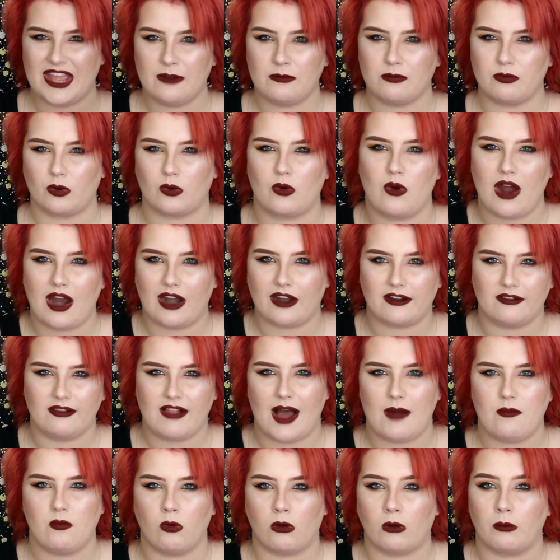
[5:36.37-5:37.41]
They required a
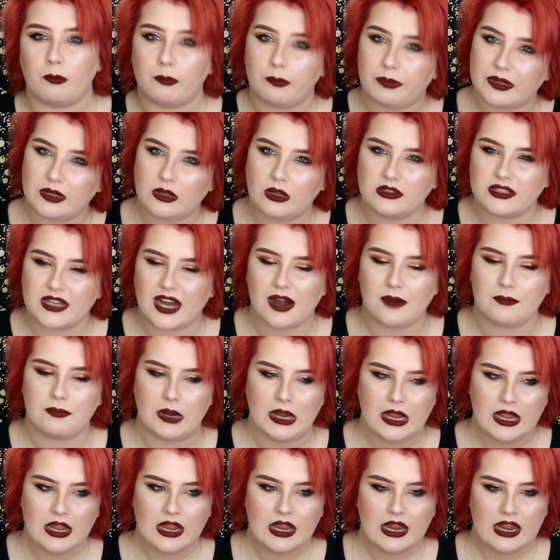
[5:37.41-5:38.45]
lot more buildup,